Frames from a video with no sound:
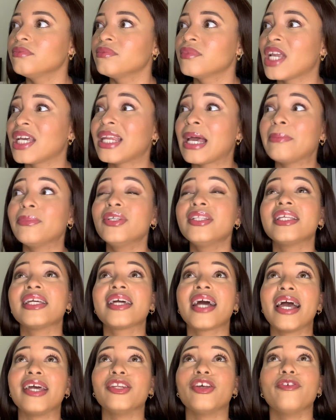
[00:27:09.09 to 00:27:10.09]
and I'm not the
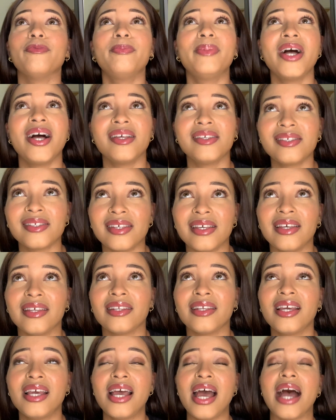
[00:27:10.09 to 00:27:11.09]
kind of
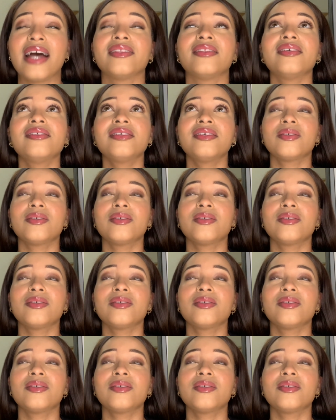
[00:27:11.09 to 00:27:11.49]
person, and this